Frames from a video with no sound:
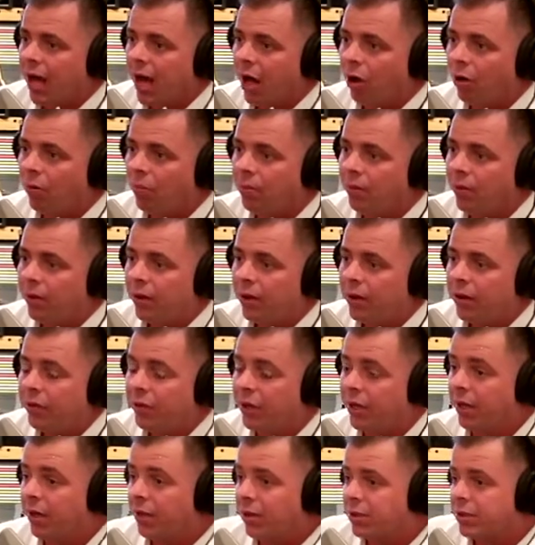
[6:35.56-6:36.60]
help
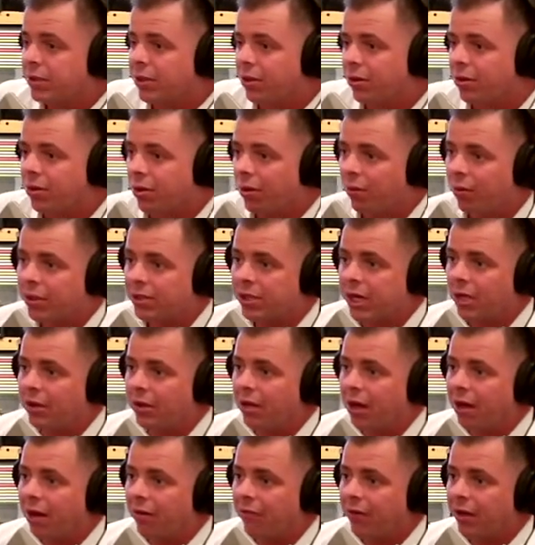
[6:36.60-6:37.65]
the inner circle, which I
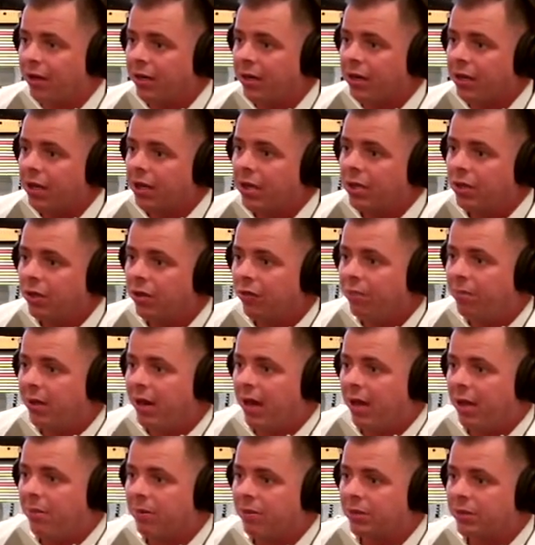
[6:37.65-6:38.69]
love, and you've been
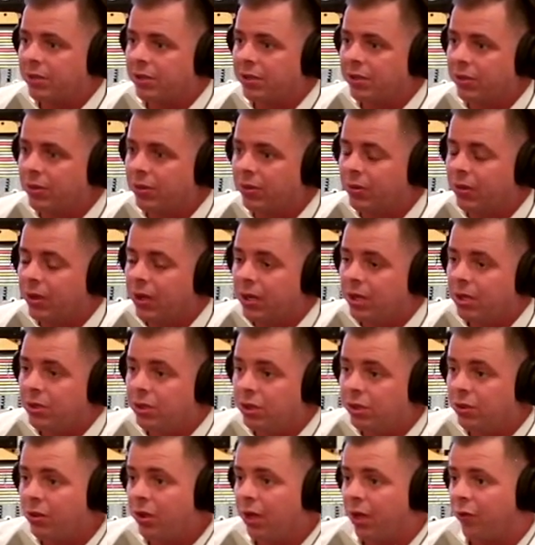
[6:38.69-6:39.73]
able to
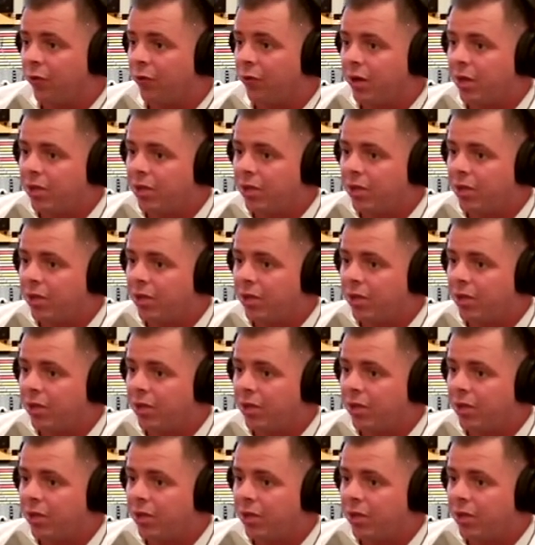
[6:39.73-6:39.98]
do this for